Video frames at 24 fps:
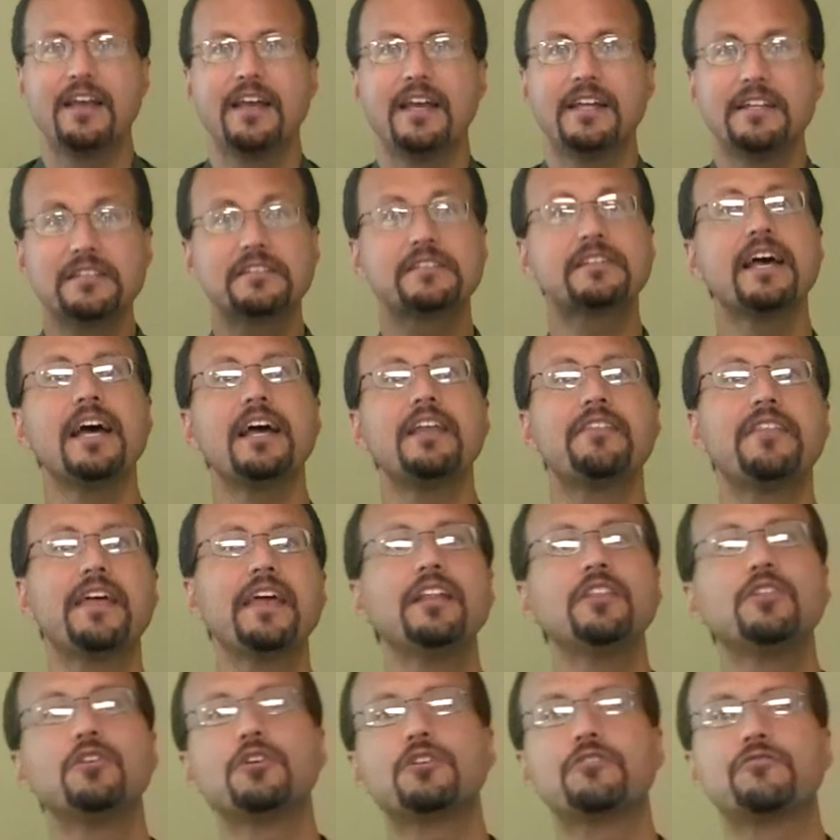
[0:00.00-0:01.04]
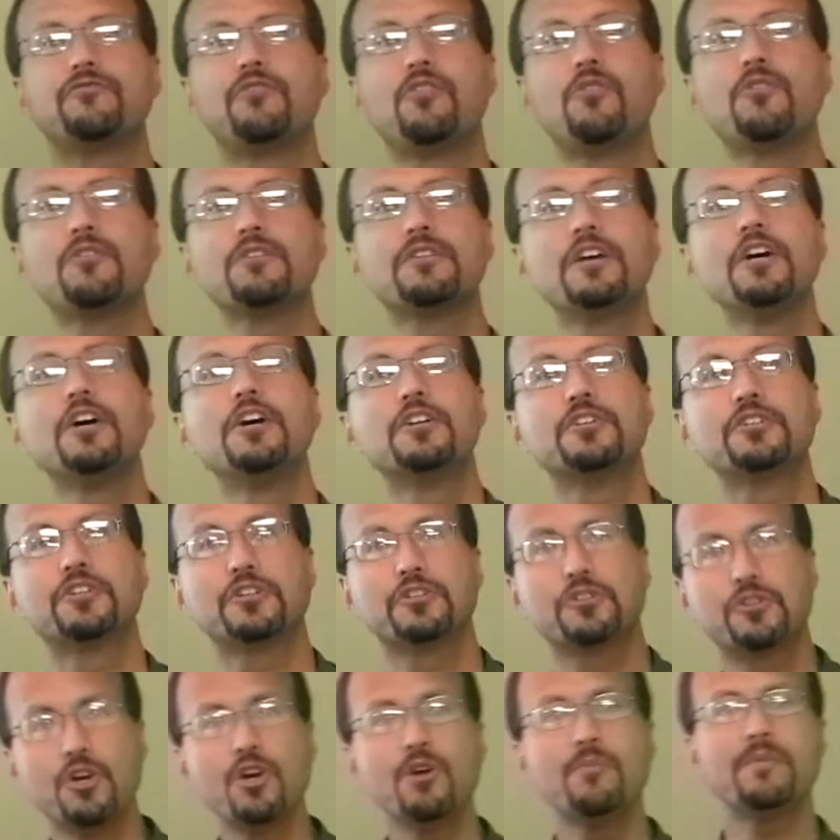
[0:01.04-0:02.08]
Instead, they looked forward to
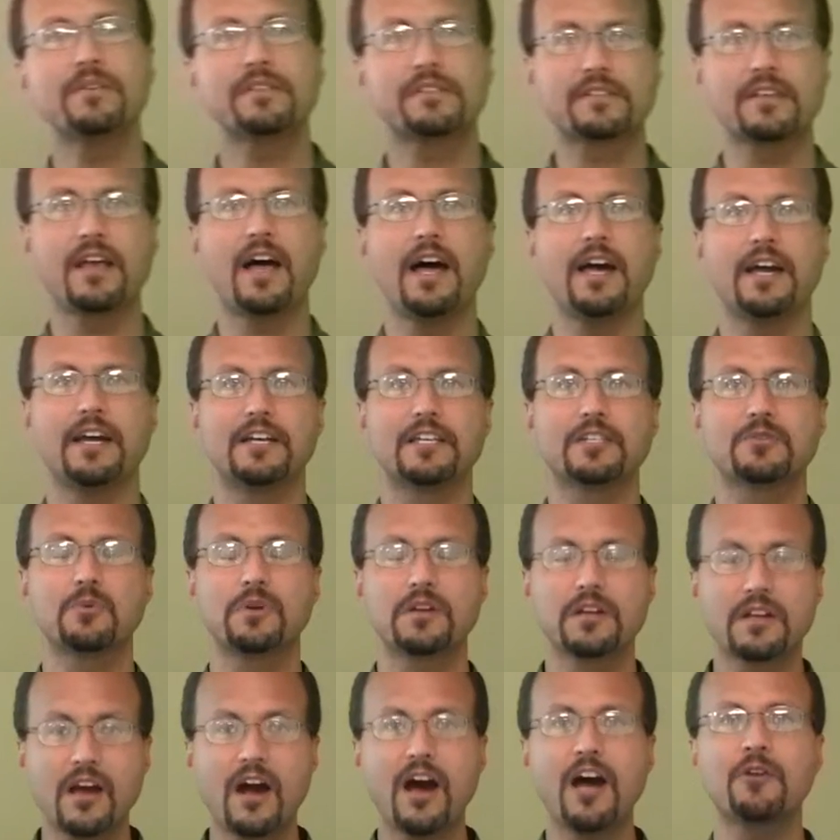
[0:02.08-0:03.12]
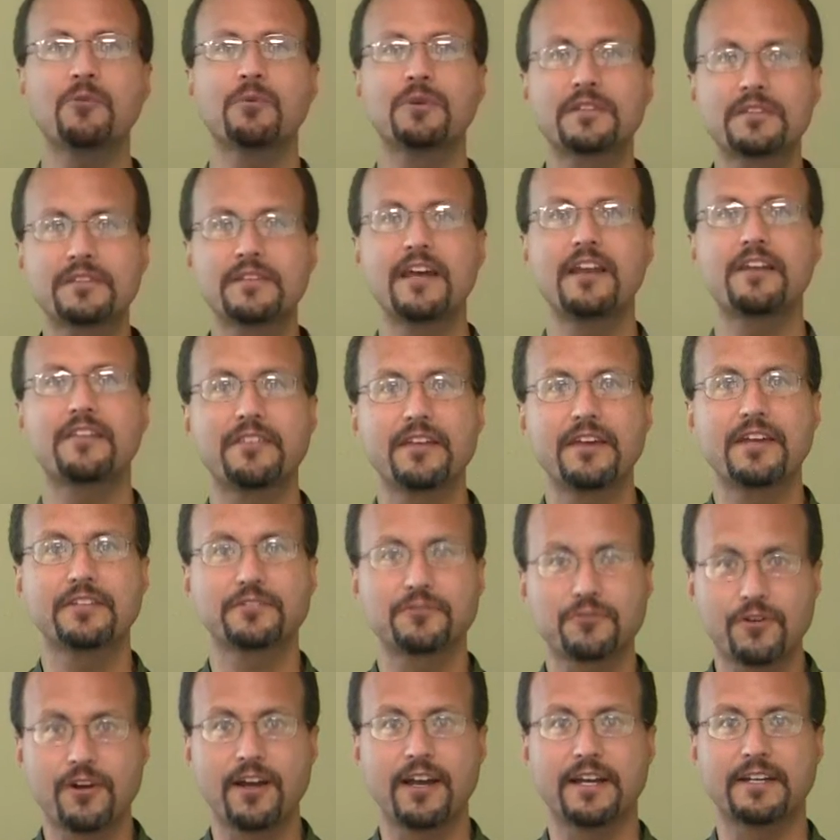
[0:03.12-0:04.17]
two messiahs when God would set
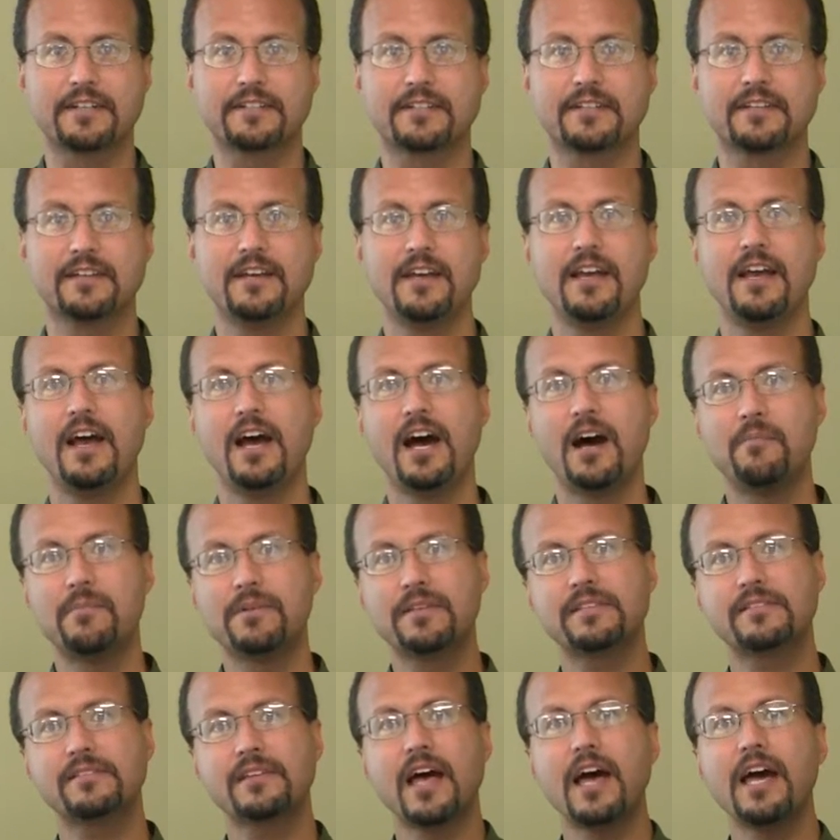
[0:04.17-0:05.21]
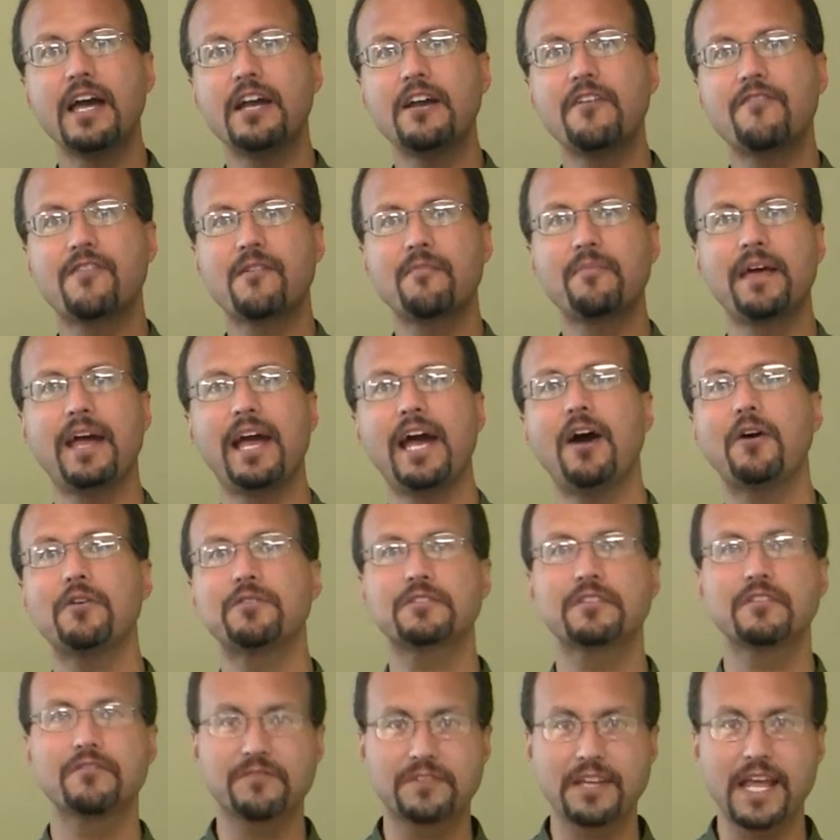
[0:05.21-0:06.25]
things right. A messiah from the
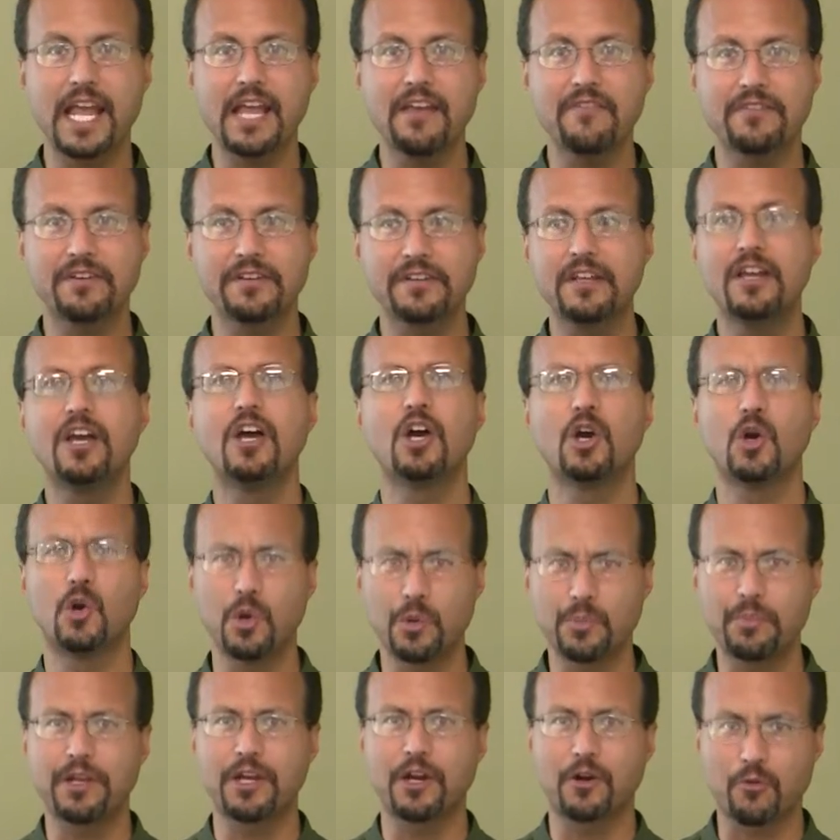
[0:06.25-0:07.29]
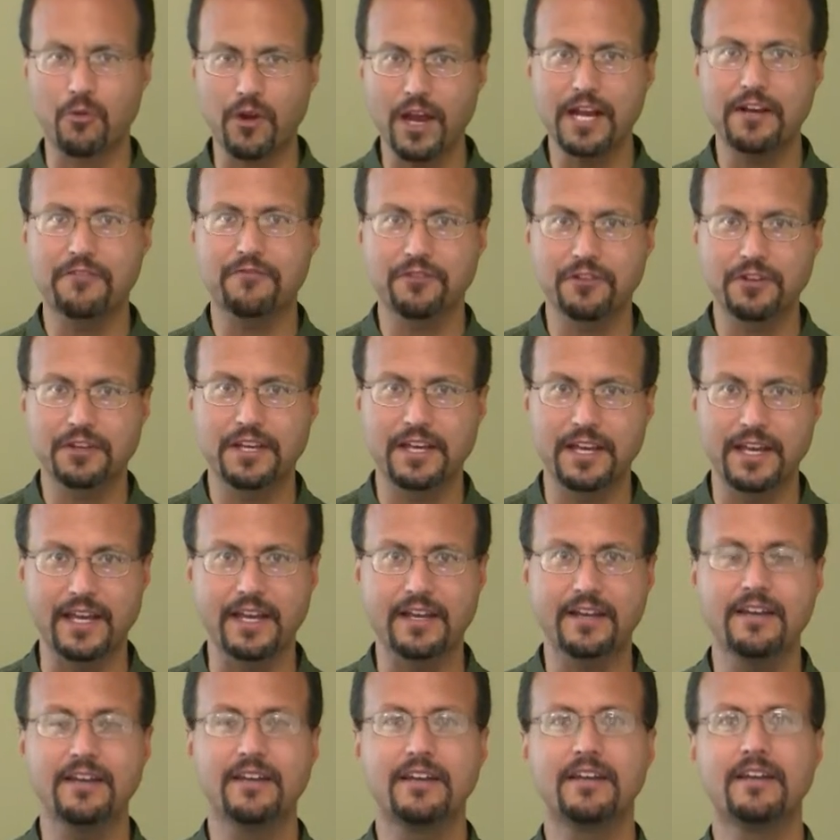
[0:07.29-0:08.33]
house of David, who would be a rightful
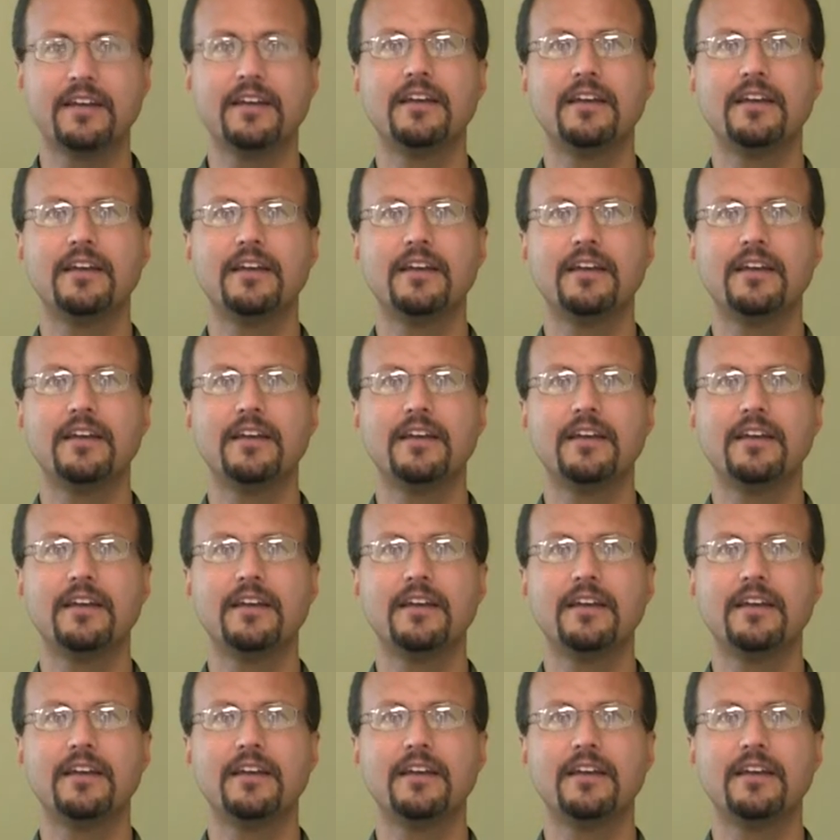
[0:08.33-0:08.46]
king,